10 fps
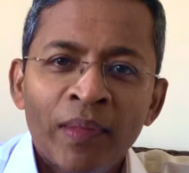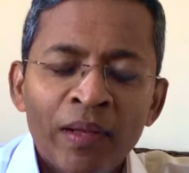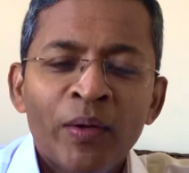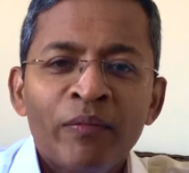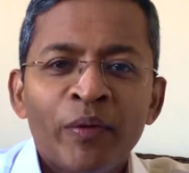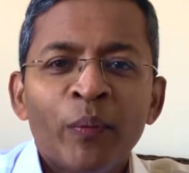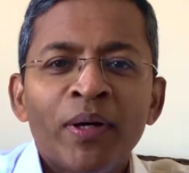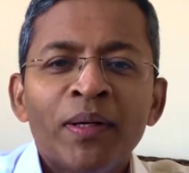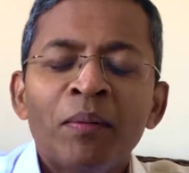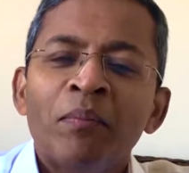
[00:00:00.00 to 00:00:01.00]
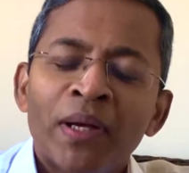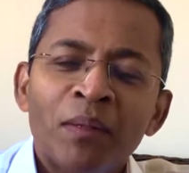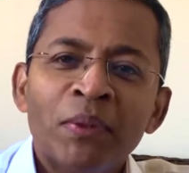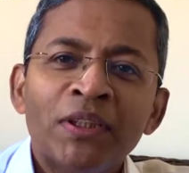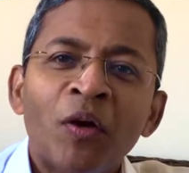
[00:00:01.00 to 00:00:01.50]
Hello everyone, my name
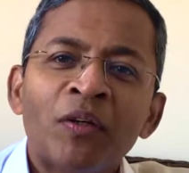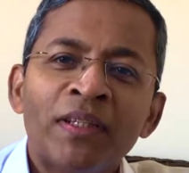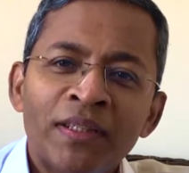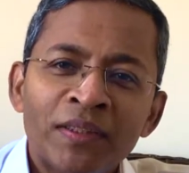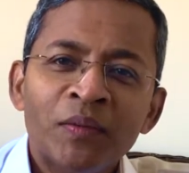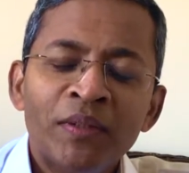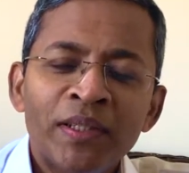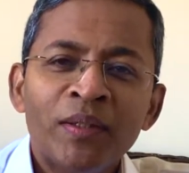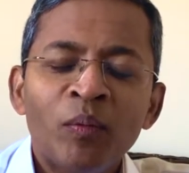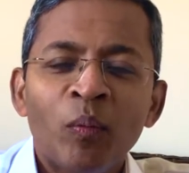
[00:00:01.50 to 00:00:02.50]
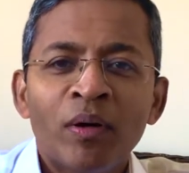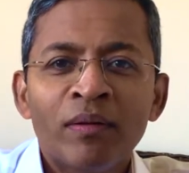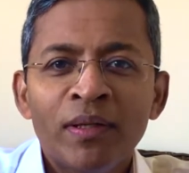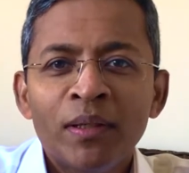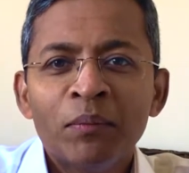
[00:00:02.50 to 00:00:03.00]
is Dr.Yesudian, one of
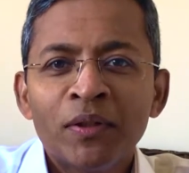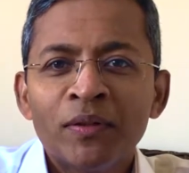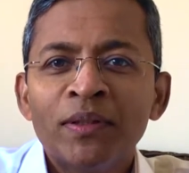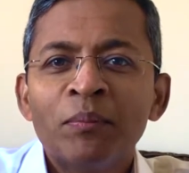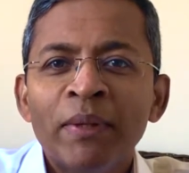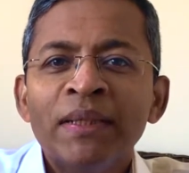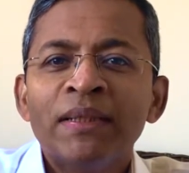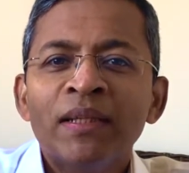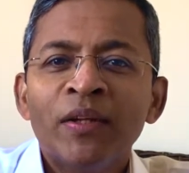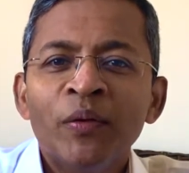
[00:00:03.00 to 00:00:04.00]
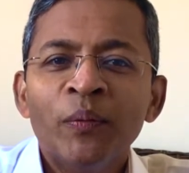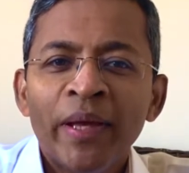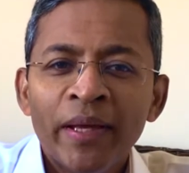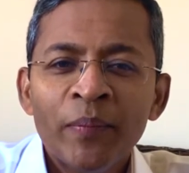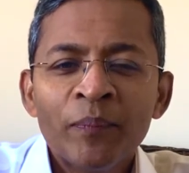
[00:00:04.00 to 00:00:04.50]
the dermatologists based in the
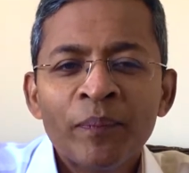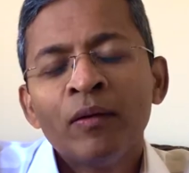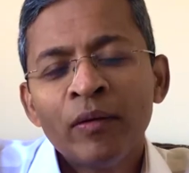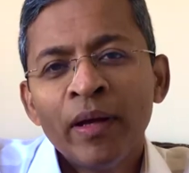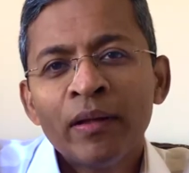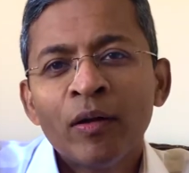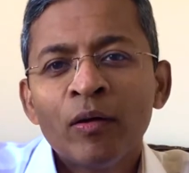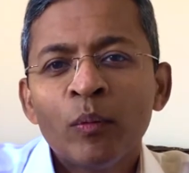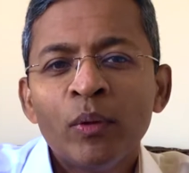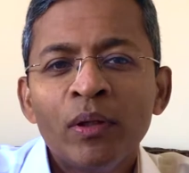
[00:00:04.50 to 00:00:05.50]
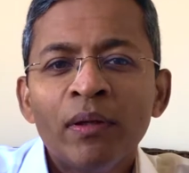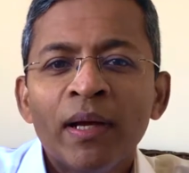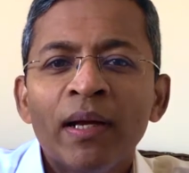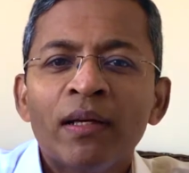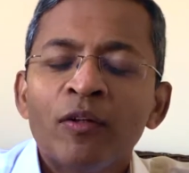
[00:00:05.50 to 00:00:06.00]
UK. Today I thought I would look
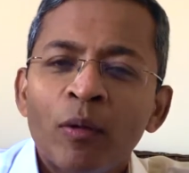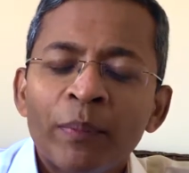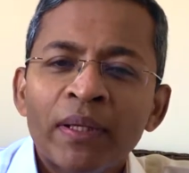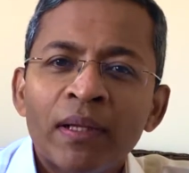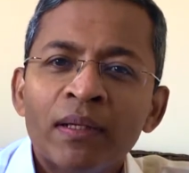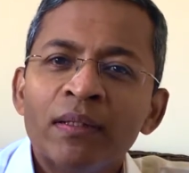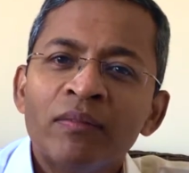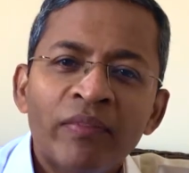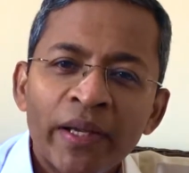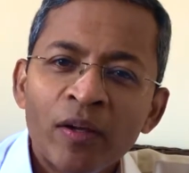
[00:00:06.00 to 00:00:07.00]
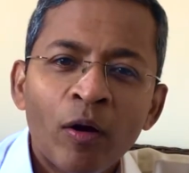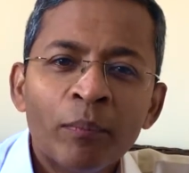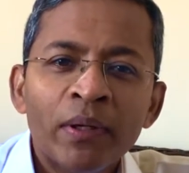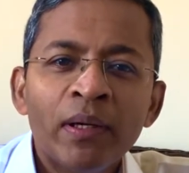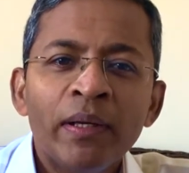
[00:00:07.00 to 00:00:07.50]
at a topic that is very
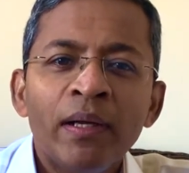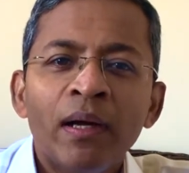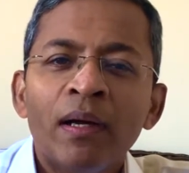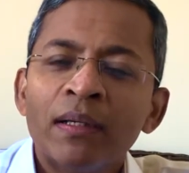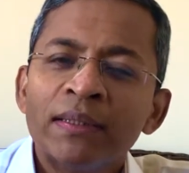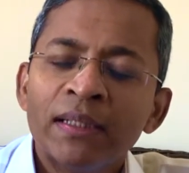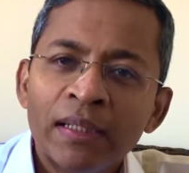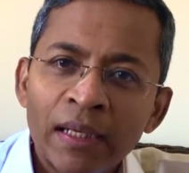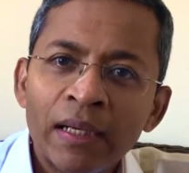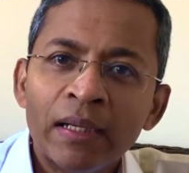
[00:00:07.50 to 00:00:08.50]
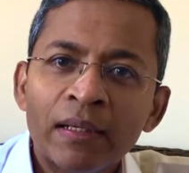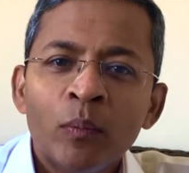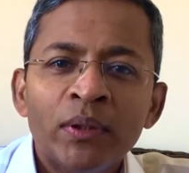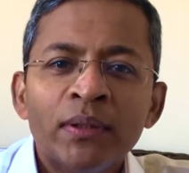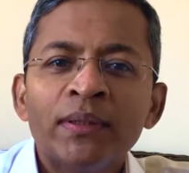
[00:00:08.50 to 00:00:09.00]
commonly asked in clinic,
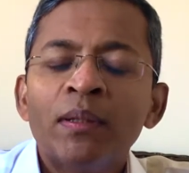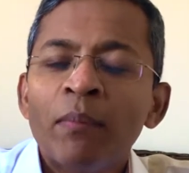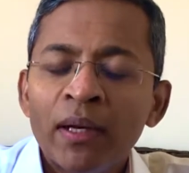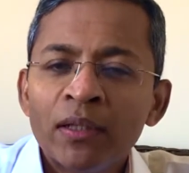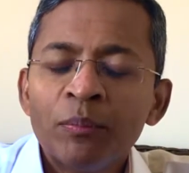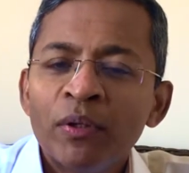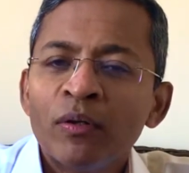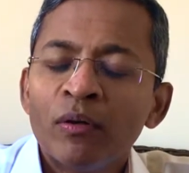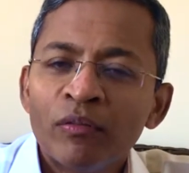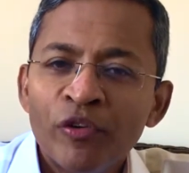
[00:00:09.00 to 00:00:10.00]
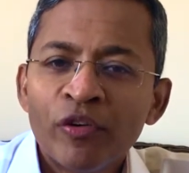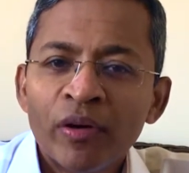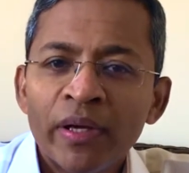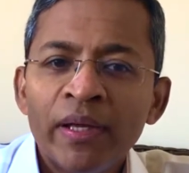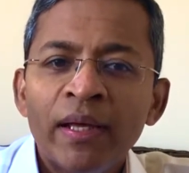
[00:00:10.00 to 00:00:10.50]
which is the management of
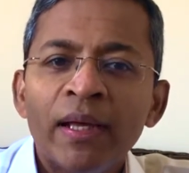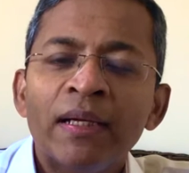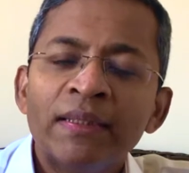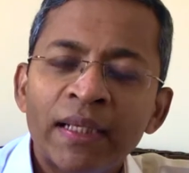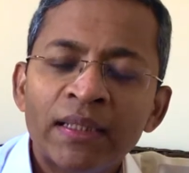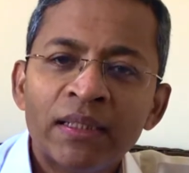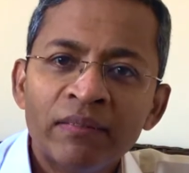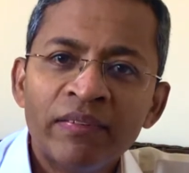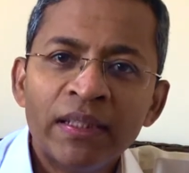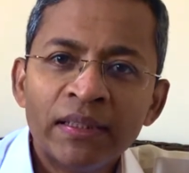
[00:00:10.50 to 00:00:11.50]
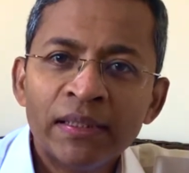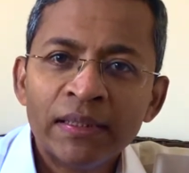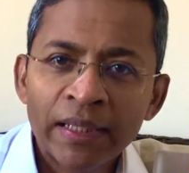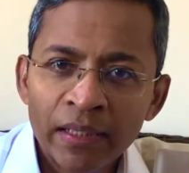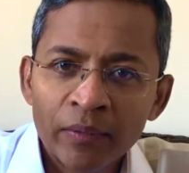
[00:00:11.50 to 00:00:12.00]
dry and sensitive facial
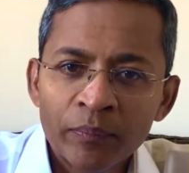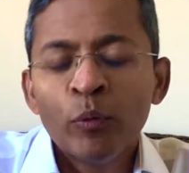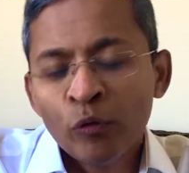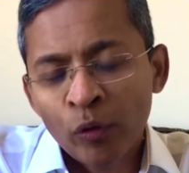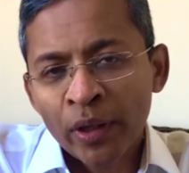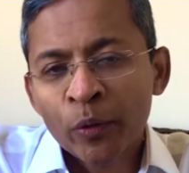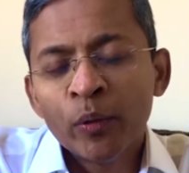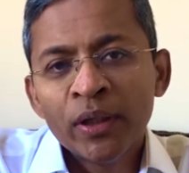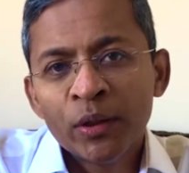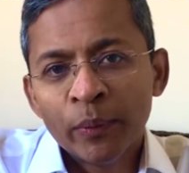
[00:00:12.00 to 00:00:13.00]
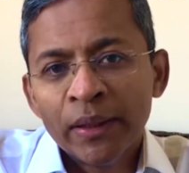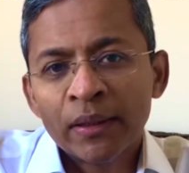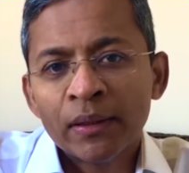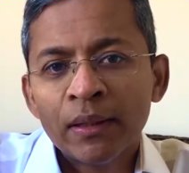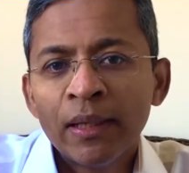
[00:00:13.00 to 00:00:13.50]
skin. Before I go into it,
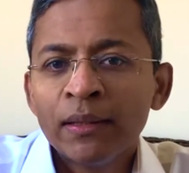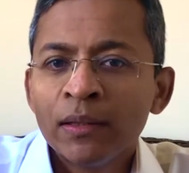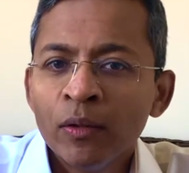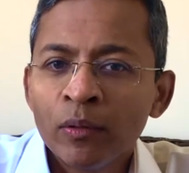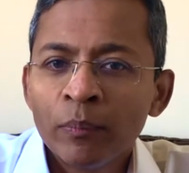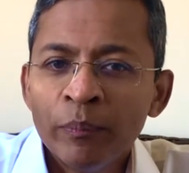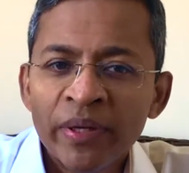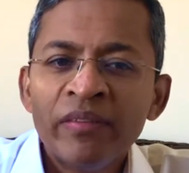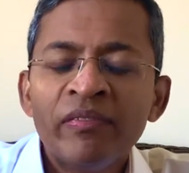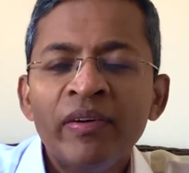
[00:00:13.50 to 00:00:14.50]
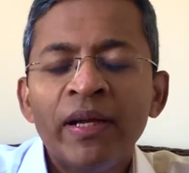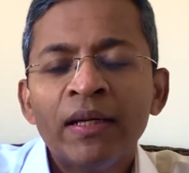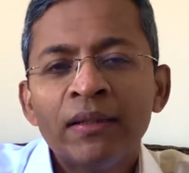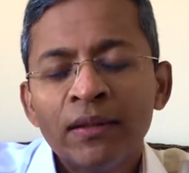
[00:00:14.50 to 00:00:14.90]
let's look briefly at its